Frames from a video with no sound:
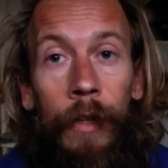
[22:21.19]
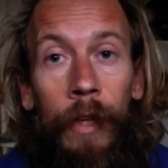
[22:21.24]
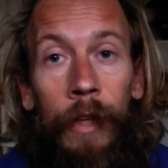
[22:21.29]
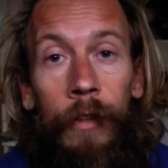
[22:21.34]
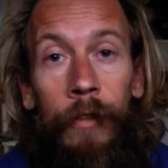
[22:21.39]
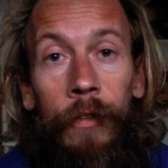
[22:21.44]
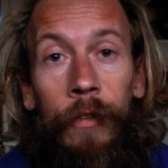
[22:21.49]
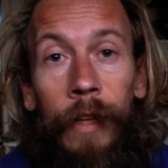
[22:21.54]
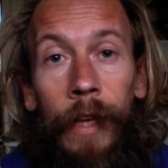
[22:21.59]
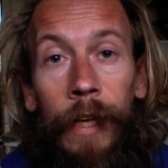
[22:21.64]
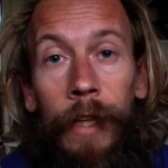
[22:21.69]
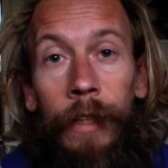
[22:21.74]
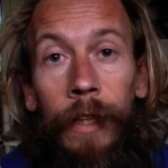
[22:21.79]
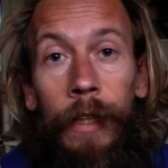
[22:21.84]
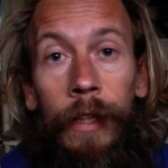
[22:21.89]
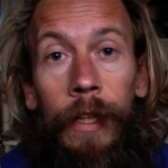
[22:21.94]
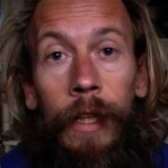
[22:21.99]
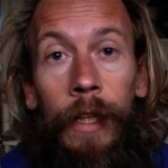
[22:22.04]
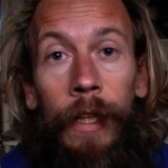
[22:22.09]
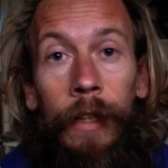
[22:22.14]
stayed
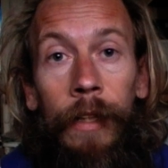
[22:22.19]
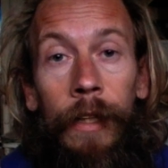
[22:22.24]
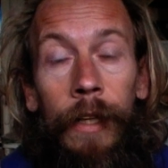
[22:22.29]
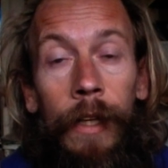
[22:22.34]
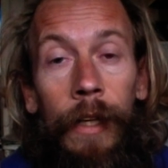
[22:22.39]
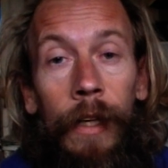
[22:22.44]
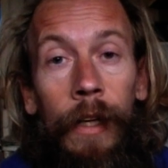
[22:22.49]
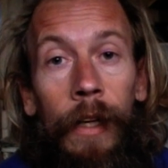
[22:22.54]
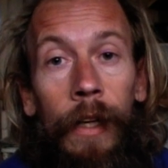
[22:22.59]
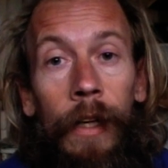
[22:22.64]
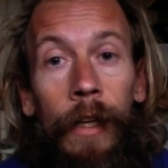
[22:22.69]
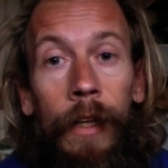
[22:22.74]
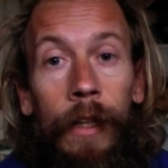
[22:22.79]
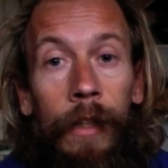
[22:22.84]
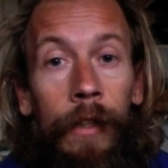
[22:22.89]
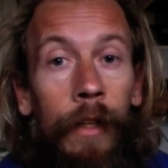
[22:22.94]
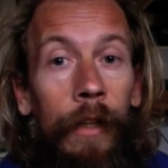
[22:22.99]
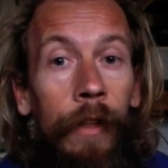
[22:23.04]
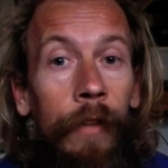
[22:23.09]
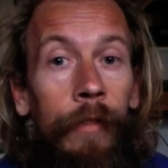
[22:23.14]
in it
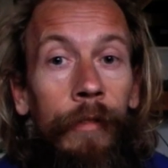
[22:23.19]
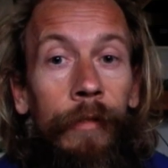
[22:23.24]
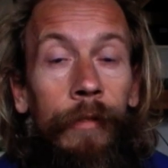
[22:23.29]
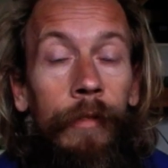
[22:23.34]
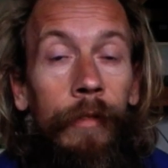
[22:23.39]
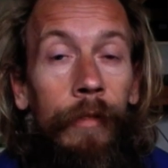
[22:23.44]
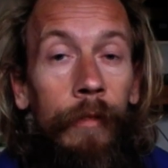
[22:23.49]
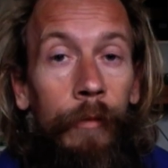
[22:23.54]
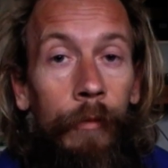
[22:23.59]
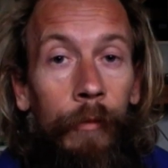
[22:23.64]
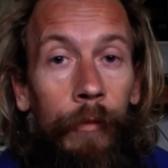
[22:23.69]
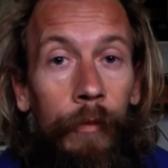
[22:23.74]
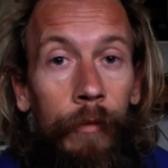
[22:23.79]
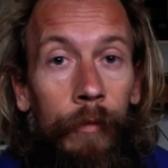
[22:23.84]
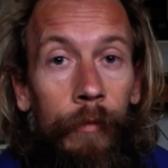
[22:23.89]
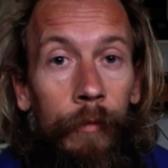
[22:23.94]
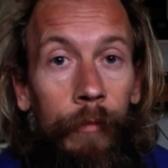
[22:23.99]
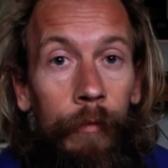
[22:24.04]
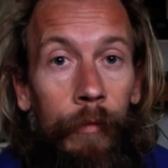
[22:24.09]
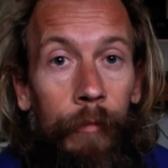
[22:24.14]
and I've
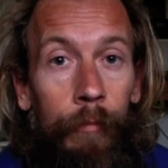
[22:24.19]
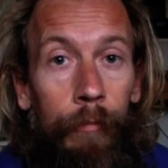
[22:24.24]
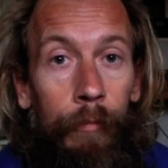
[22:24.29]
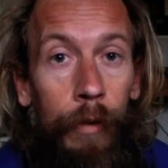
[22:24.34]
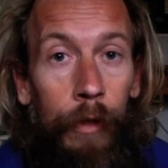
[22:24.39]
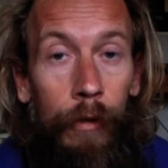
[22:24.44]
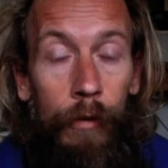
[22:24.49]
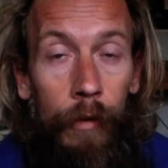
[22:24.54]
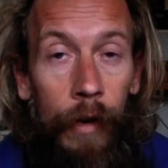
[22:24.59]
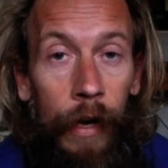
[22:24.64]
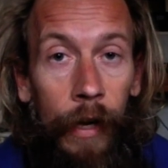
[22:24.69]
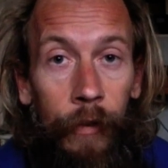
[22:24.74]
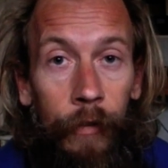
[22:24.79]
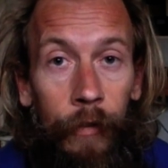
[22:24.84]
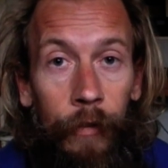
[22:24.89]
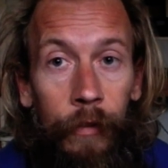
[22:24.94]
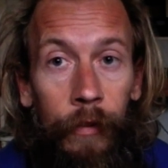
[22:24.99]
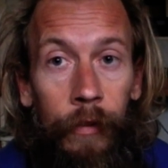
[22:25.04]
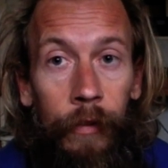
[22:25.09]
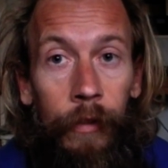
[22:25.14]

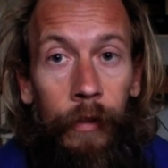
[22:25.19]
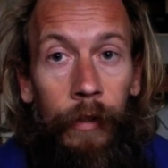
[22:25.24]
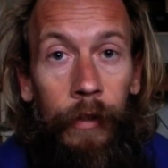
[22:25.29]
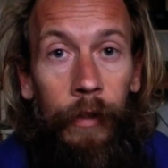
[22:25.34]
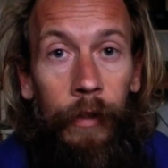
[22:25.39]
progressed